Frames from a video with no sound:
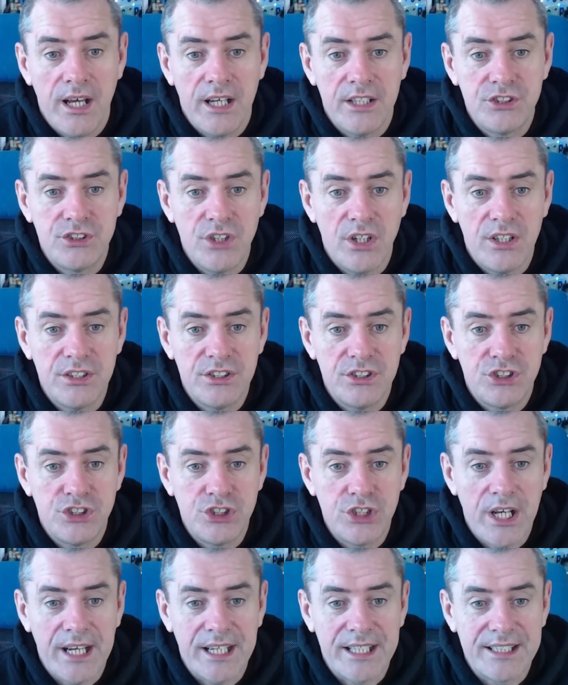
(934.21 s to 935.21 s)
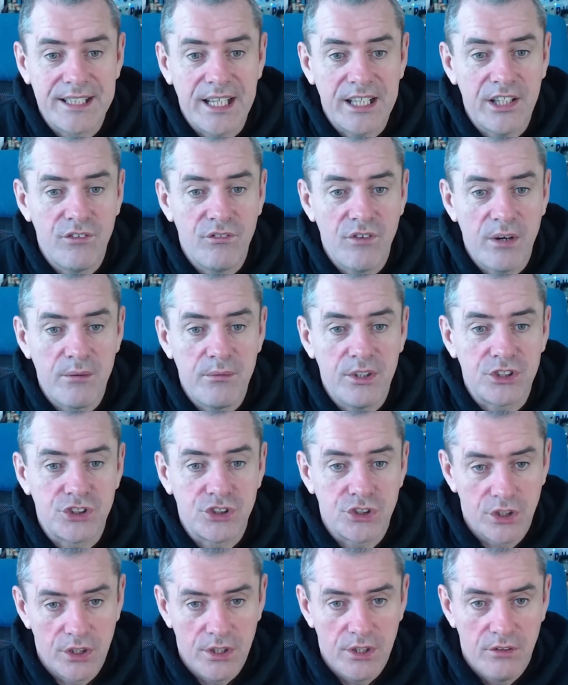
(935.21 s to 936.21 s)
John Check, thank you very
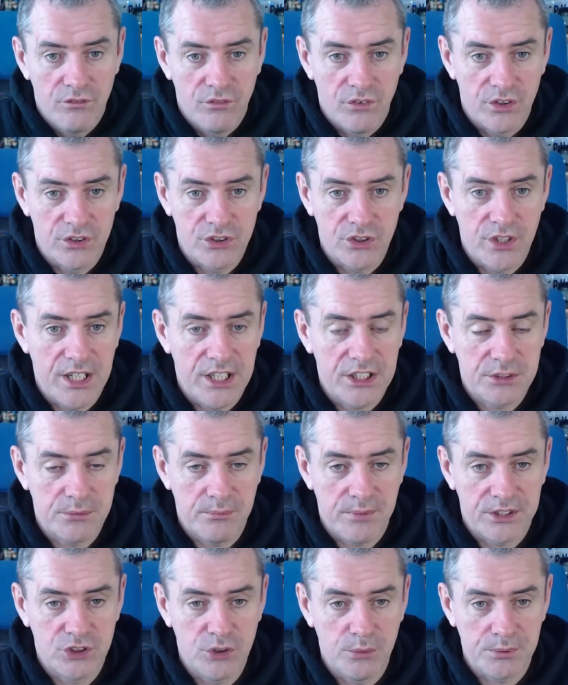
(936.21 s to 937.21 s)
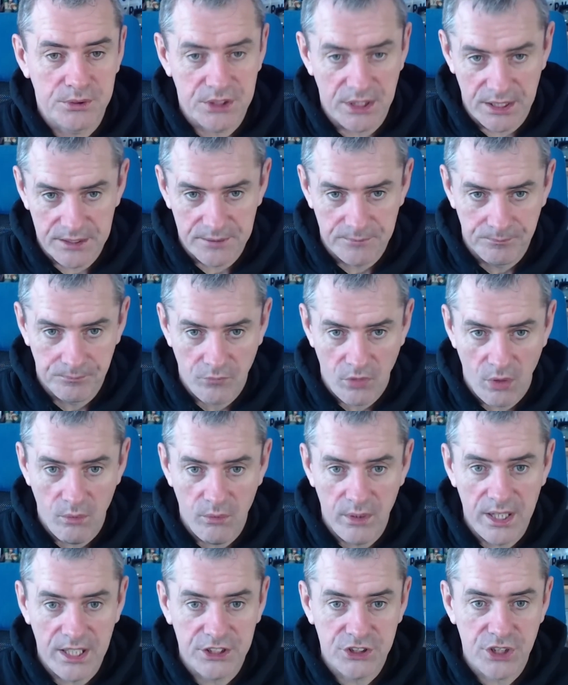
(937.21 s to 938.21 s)
much for a donation by Super Chat.
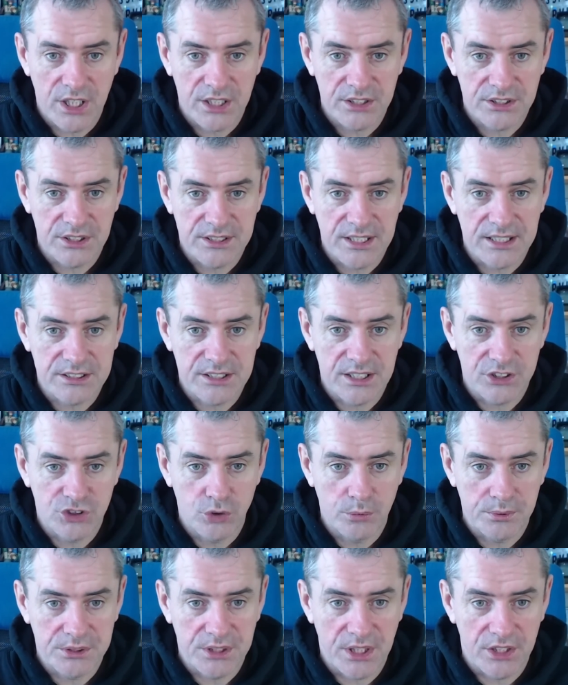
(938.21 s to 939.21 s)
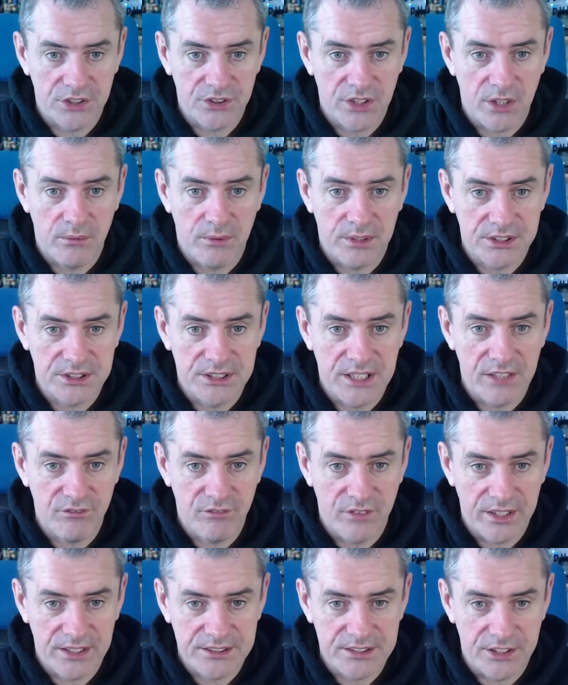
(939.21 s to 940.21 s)
When I charge a Tesla supercharger, I watch
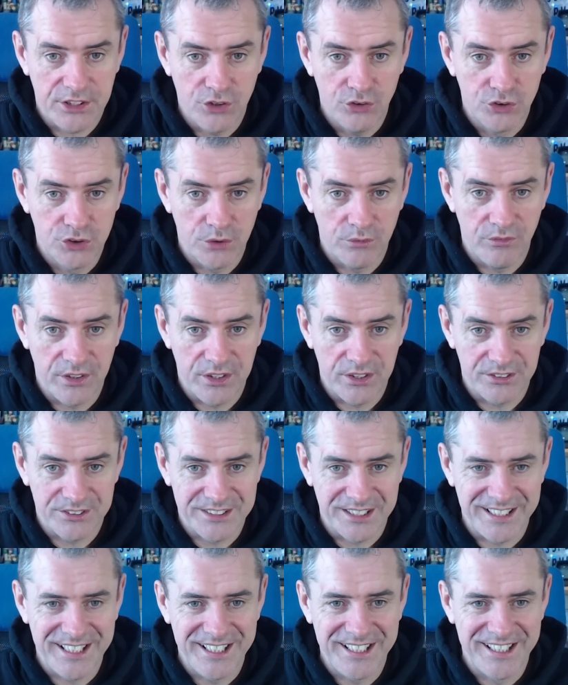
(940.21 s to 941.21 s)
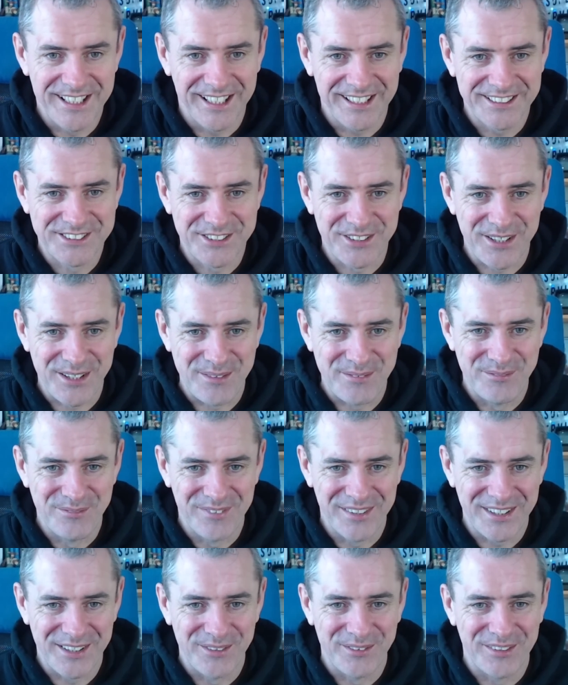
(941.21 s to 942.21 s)
Netflix and YouTube videos and eat ice cream.
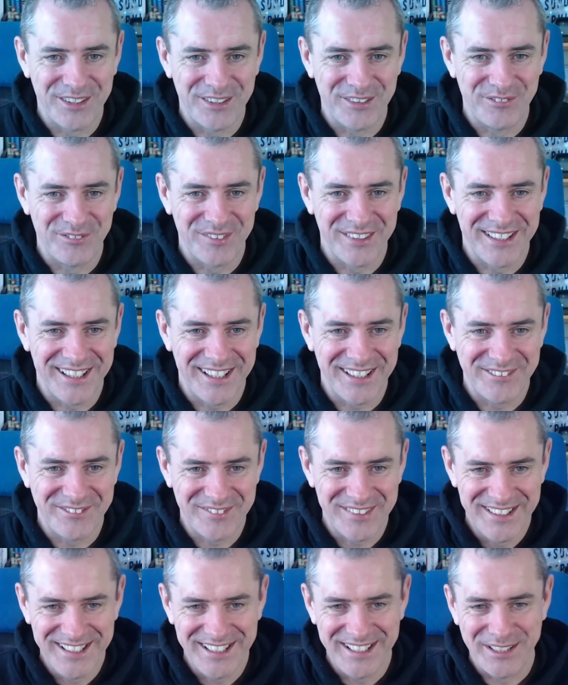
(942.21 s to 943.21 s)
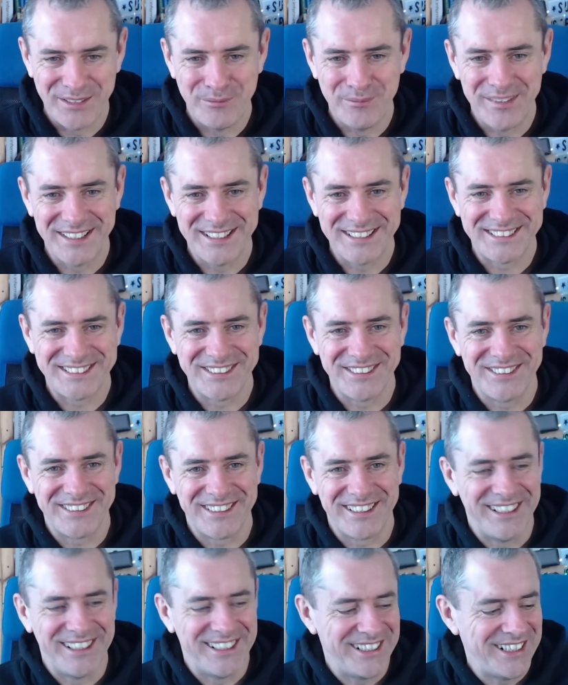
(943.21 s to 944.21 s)
What a wonderful life in
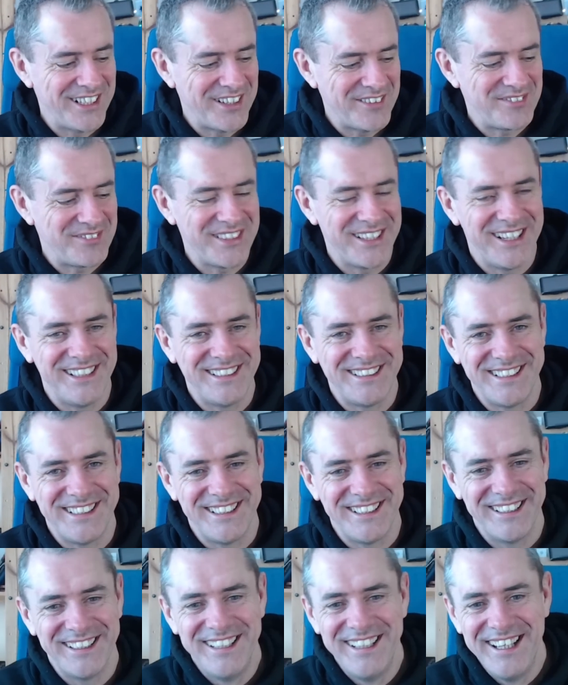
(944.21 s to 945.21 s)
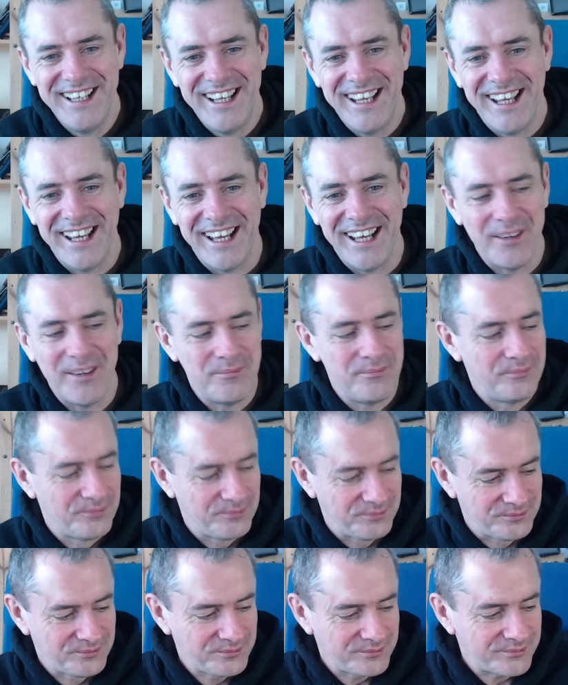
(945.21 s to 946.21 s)
Minnesota. I love the idea. I
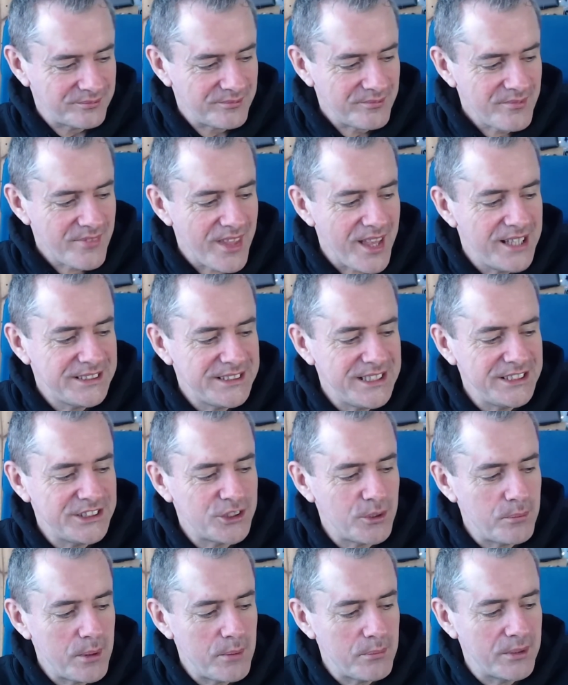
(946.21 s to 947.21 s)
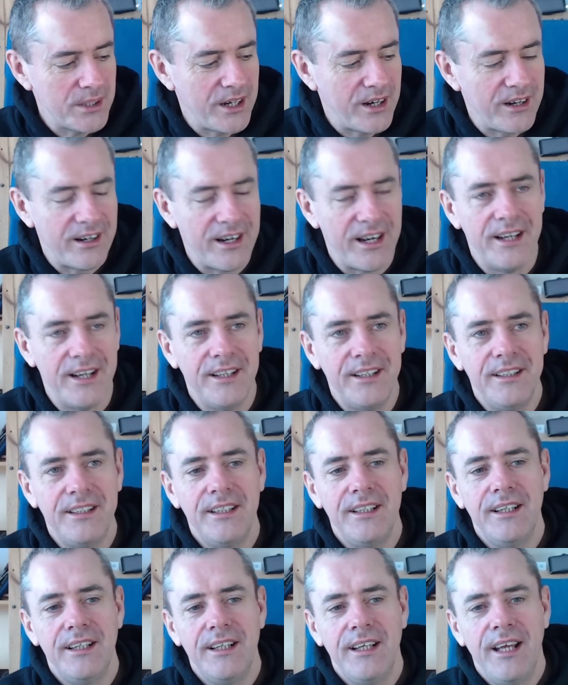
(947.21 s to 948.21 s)
see some people are
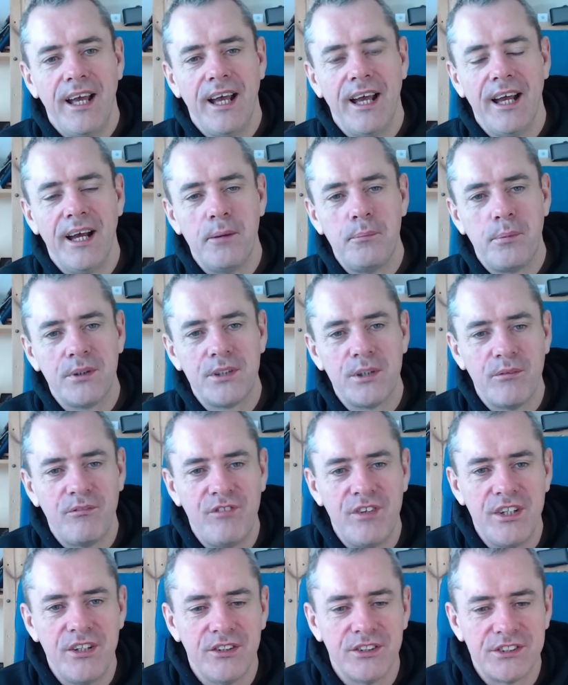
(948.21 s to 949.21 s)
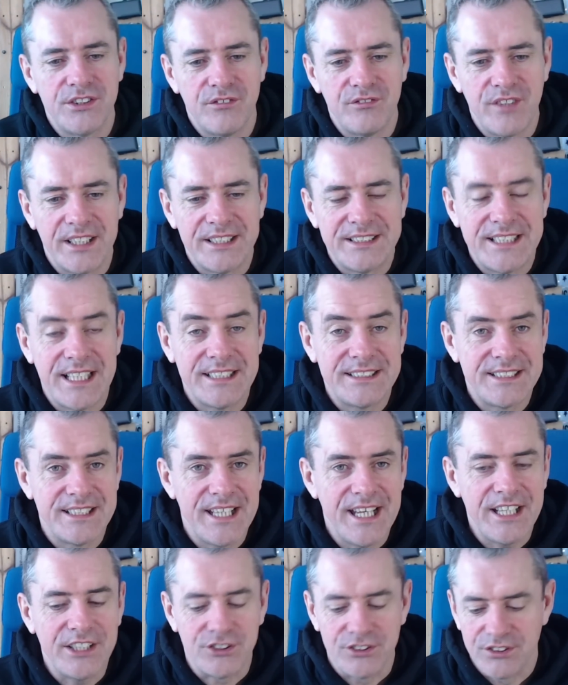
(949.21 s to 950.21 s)
putting up videos of like
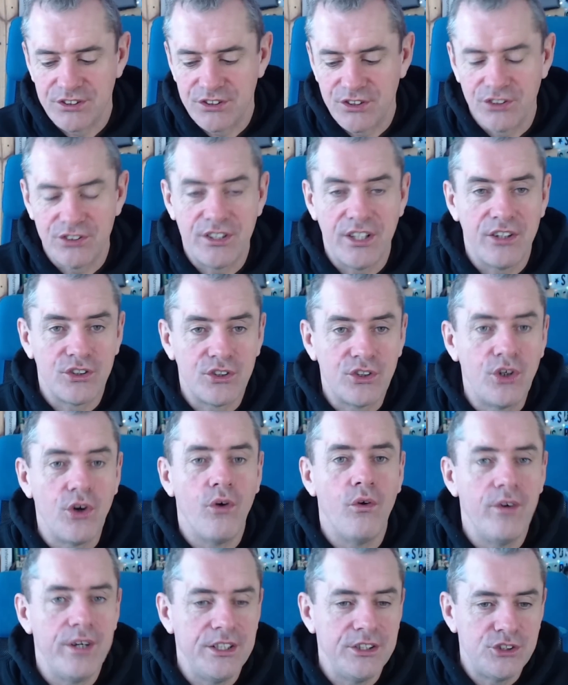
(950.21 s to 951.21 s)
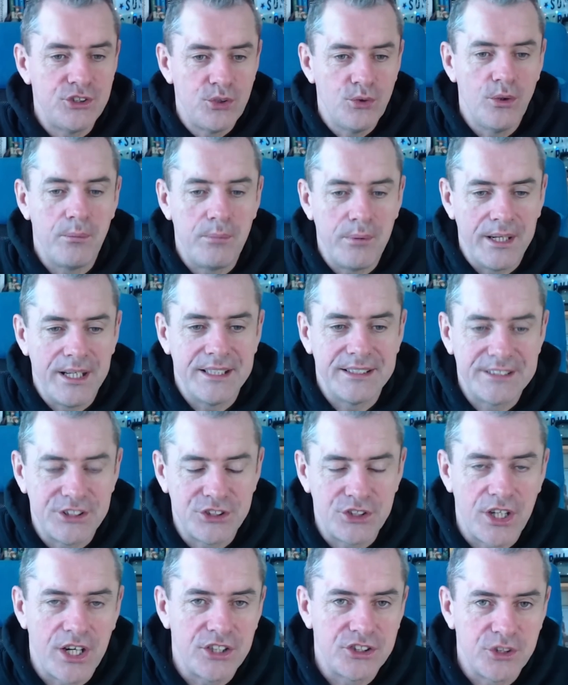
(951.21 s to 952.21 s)
destinations. So they're going to a place to
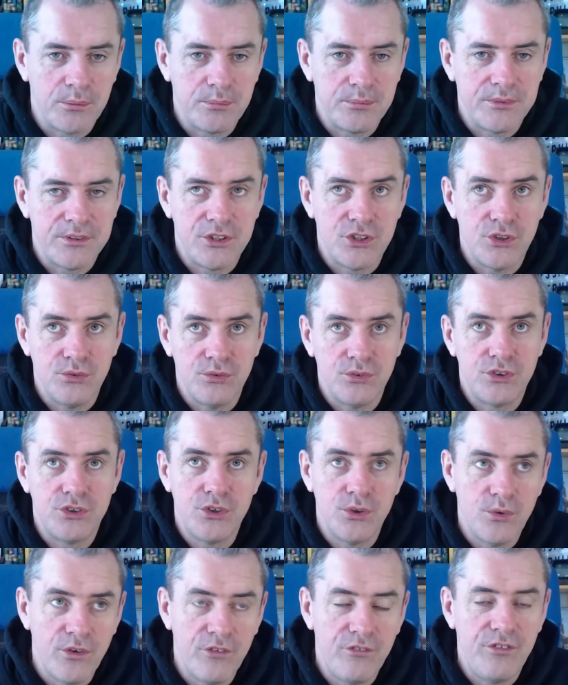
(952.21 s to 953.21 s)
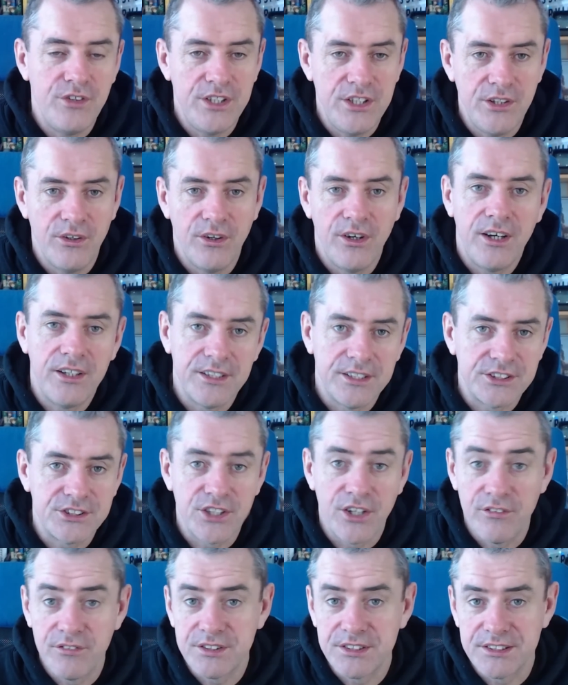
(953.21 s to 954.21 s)
charge up to do a video on the
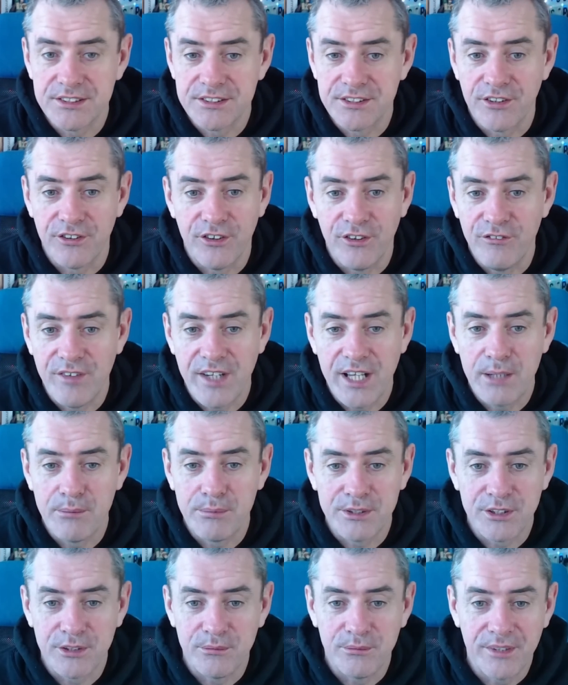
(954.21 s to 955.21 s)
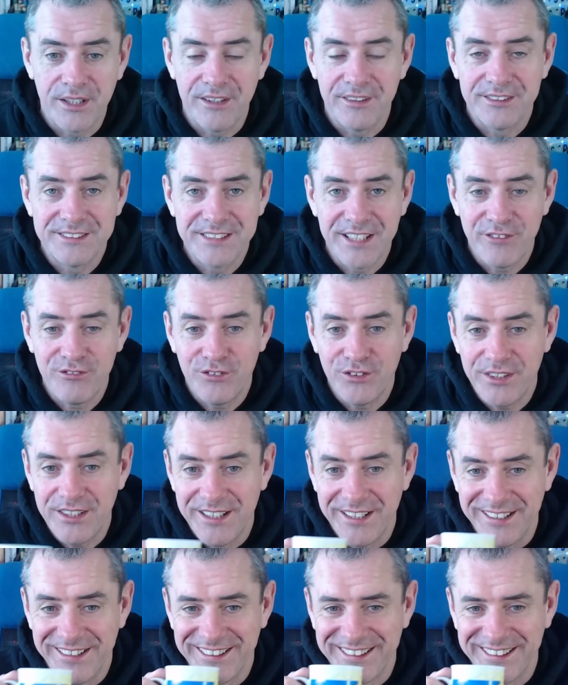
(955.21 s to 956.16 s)
services that are available to them there. Isn't that funny?